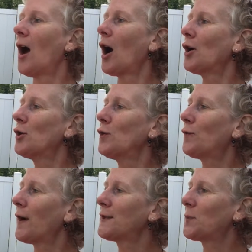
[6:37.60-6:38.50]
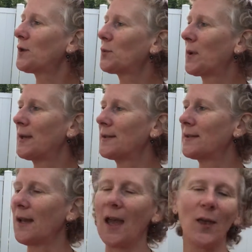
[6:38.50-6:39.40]
Our new friends were
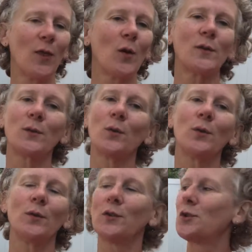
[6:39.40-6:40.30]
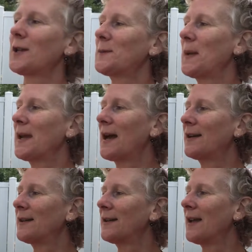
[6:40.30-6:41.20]
twins, and though school's just
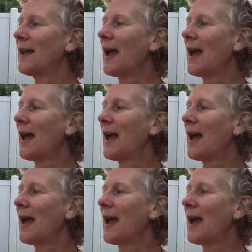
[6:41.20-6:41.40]
begun,